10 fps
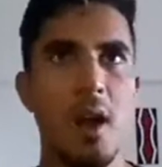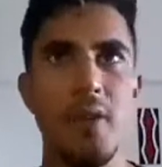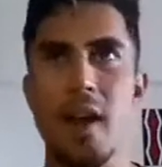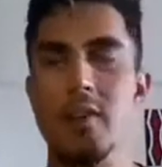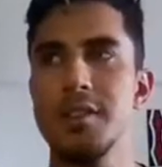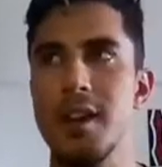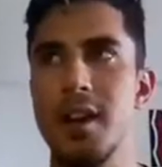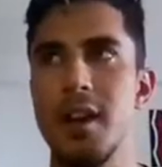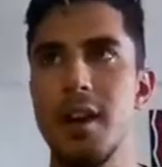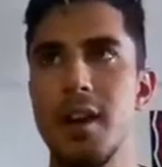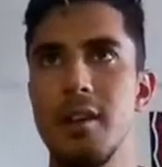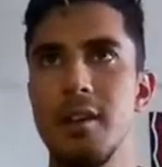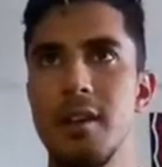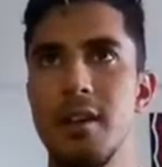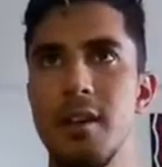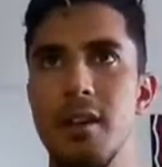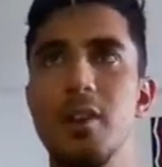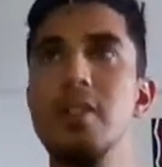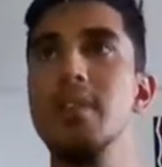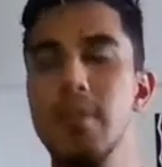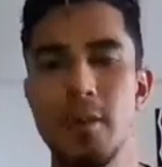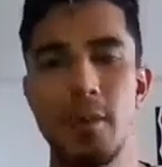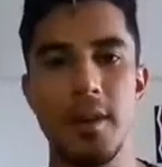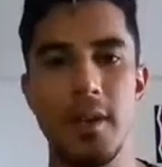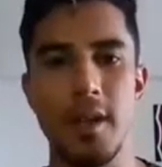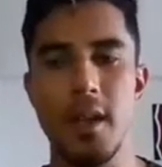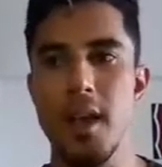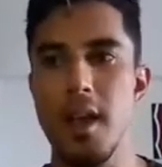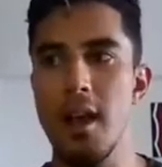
around early puberty,